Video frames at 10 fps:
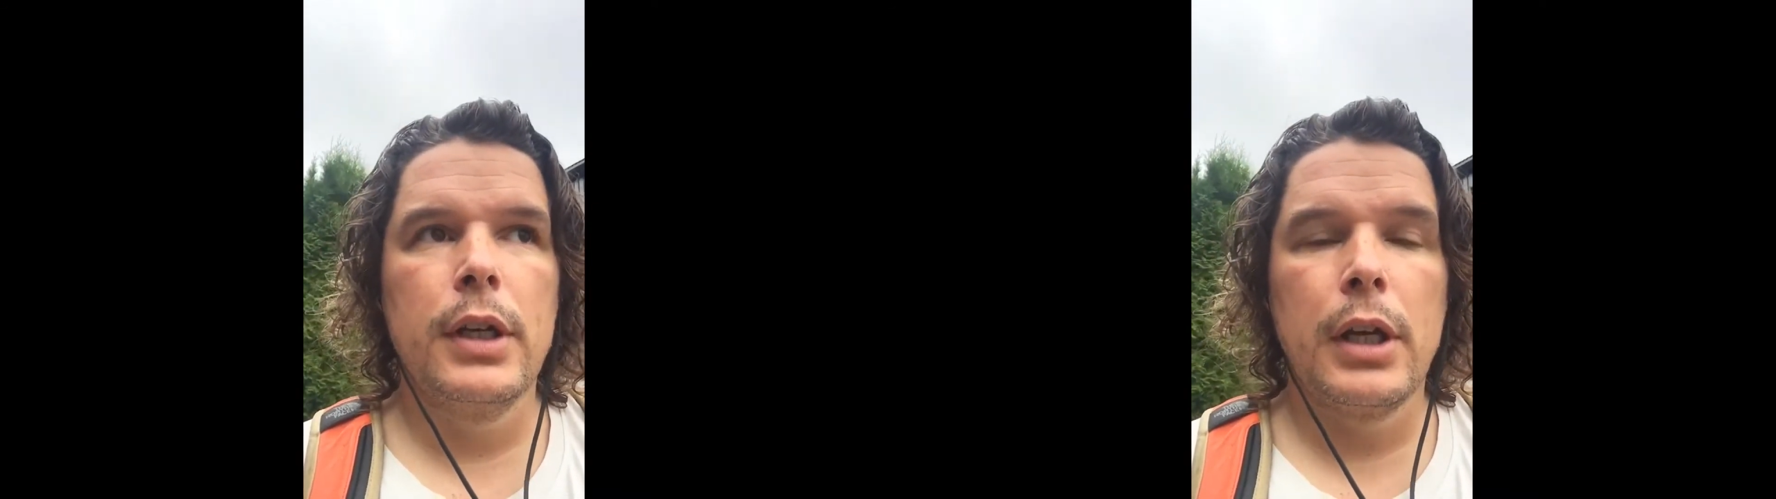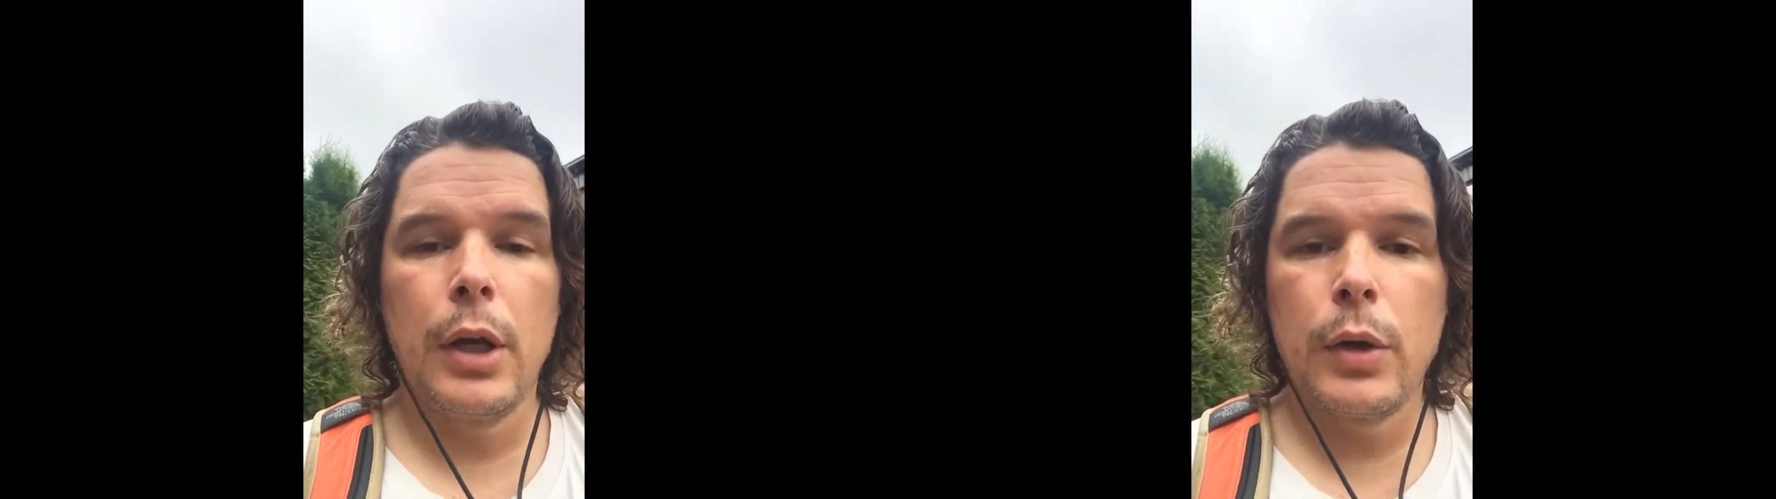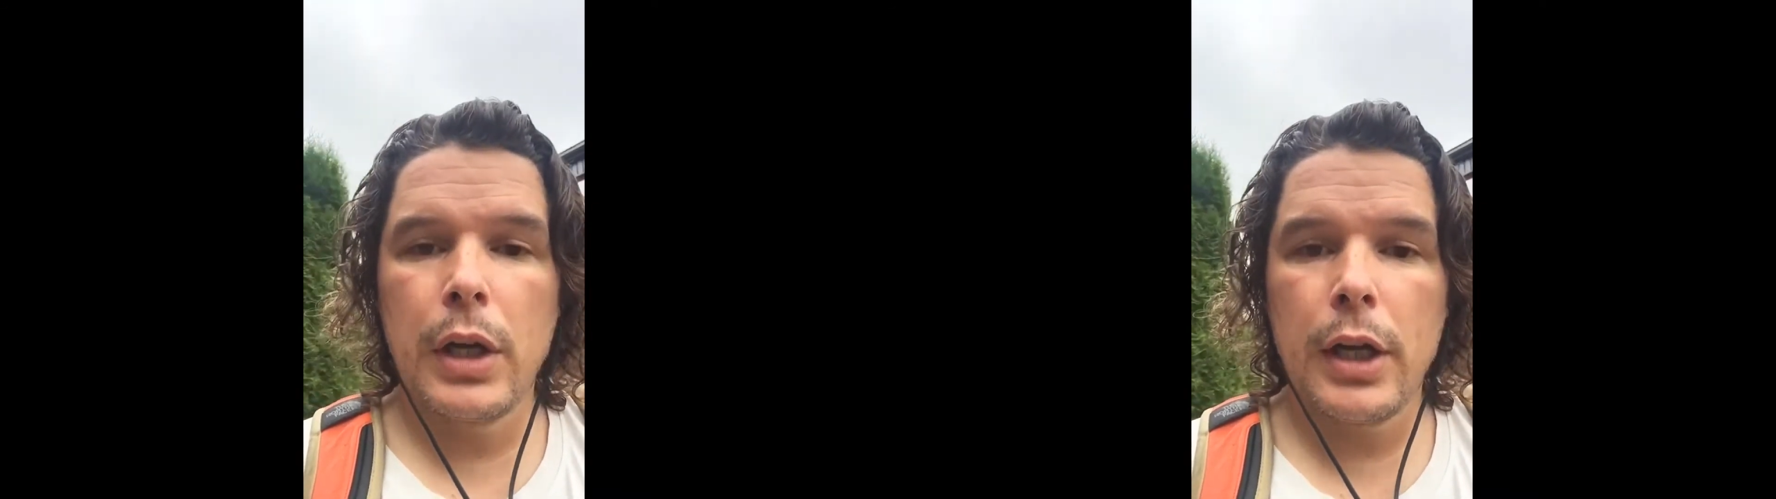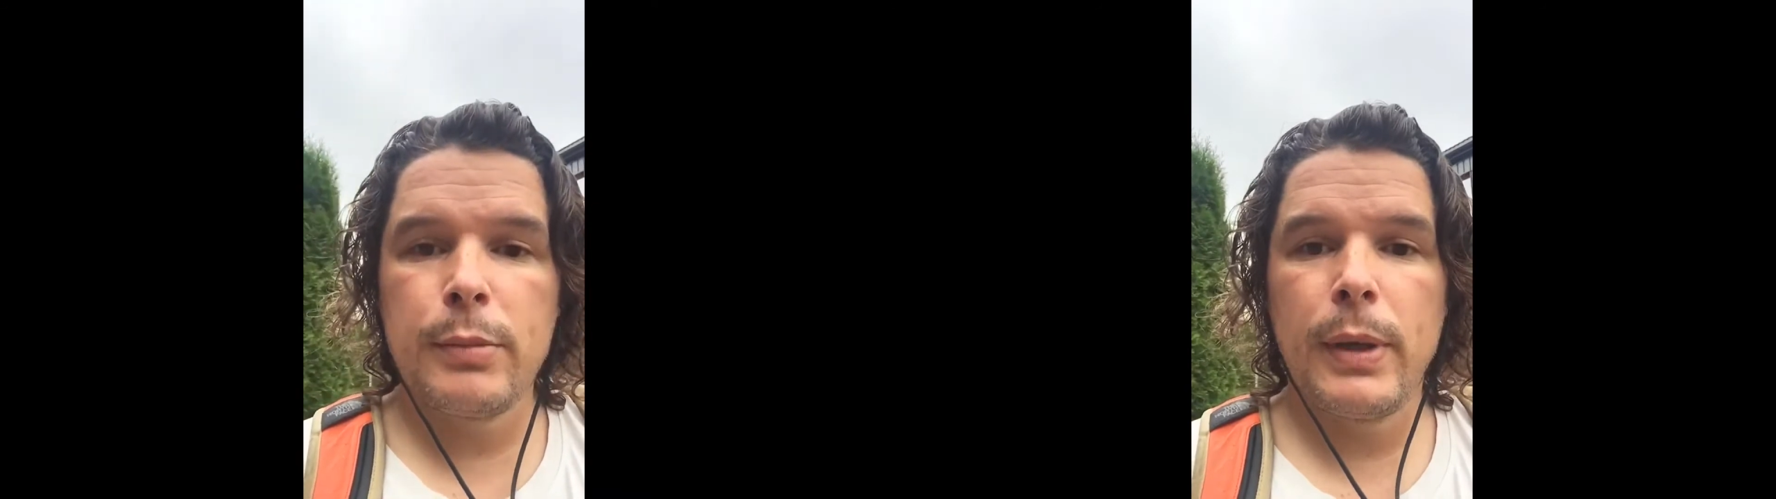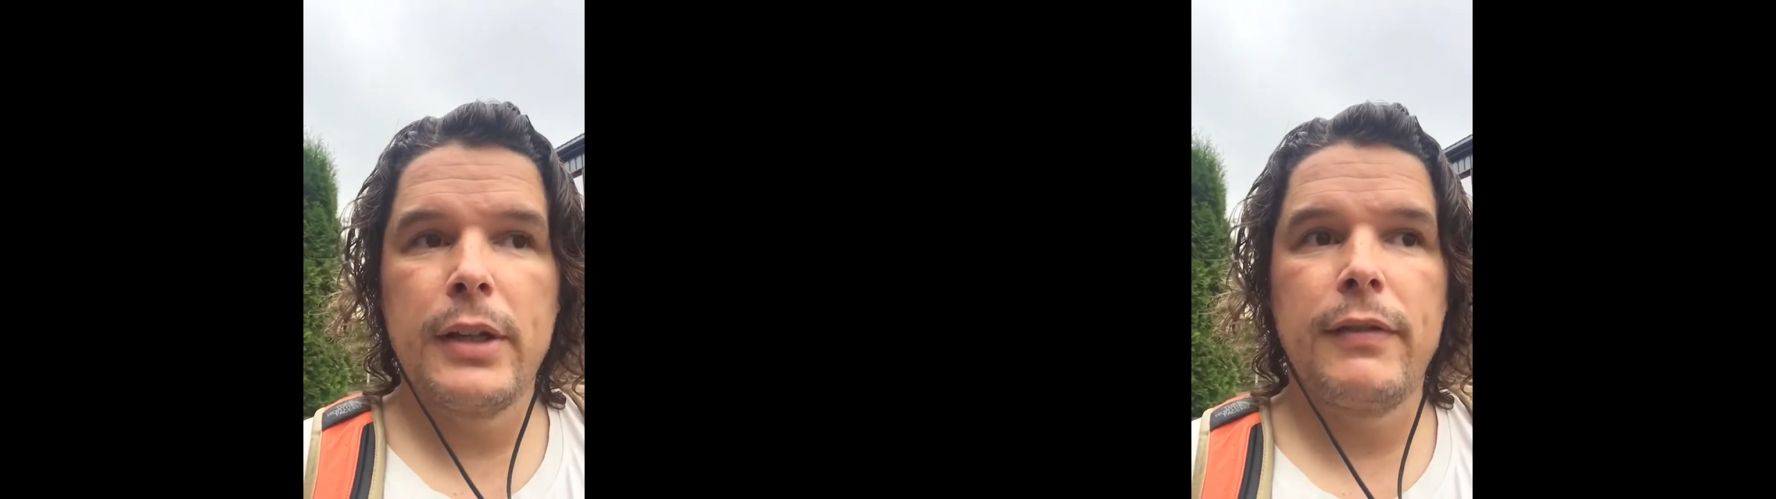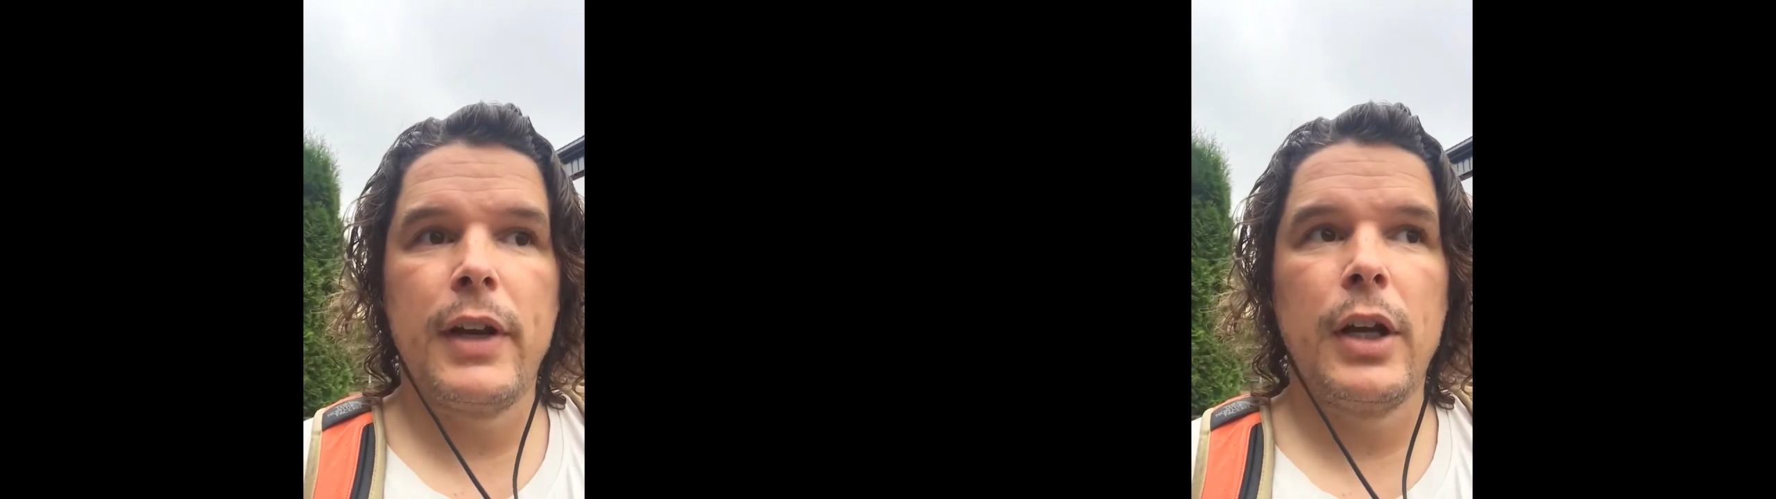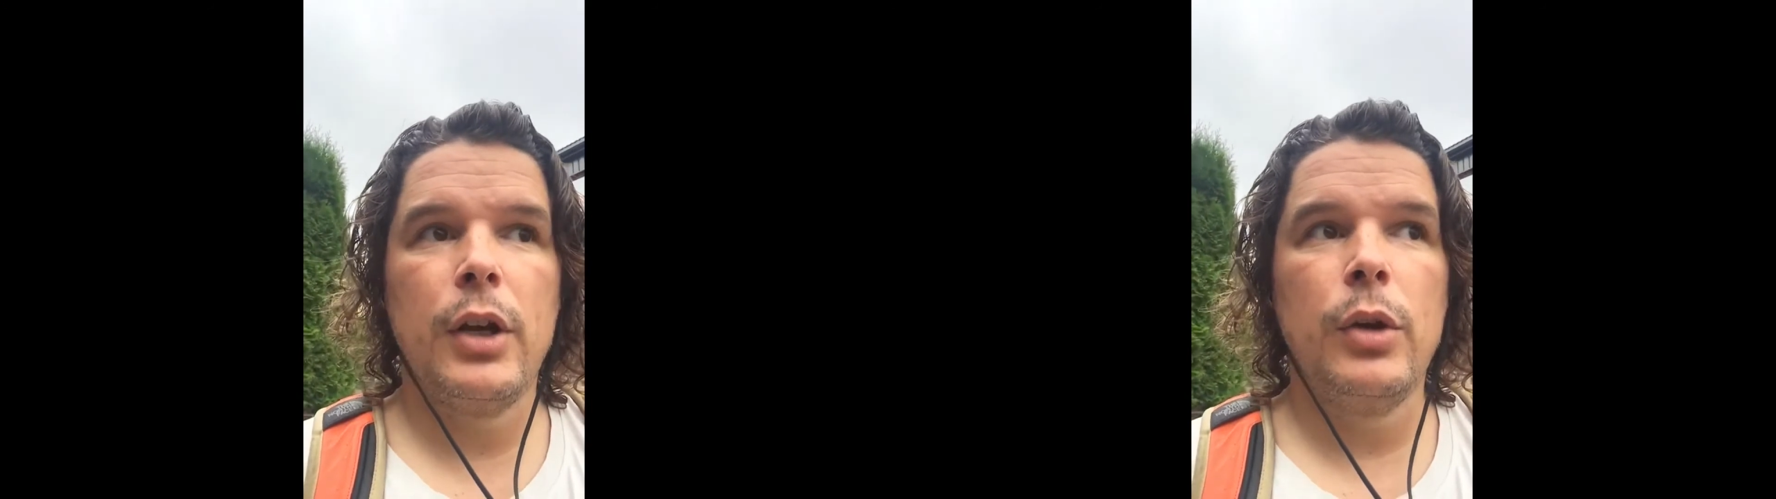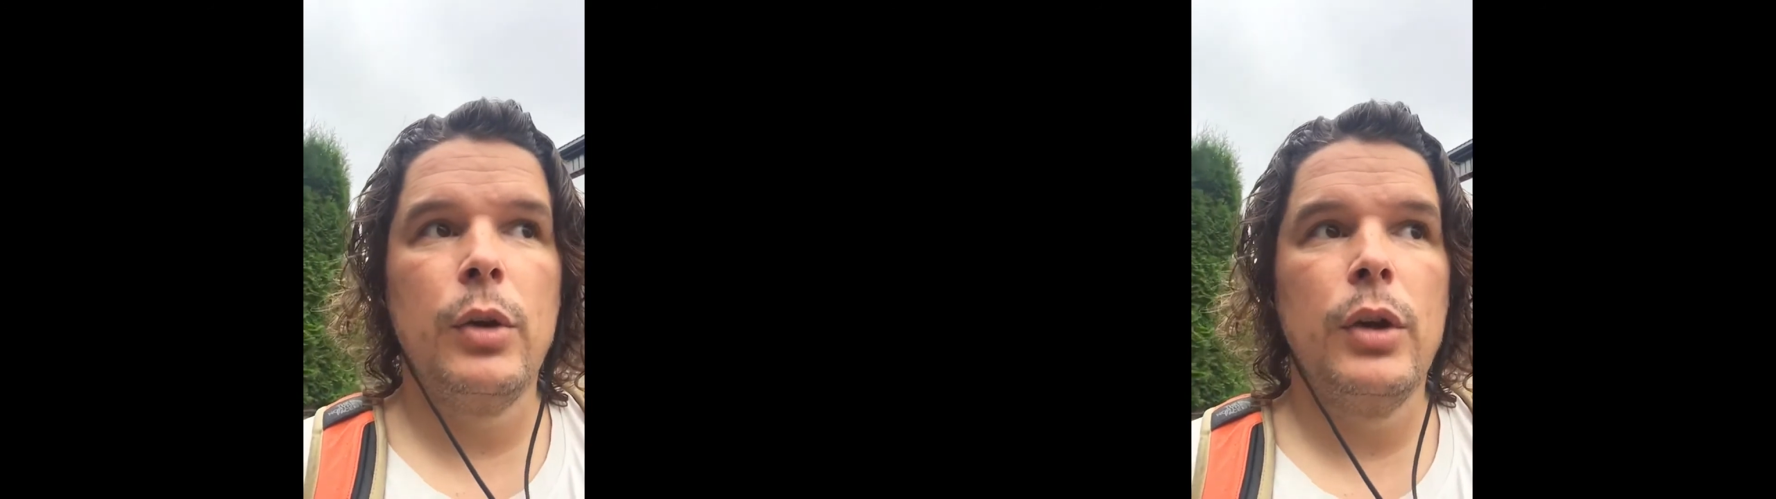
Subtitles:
localized blood flow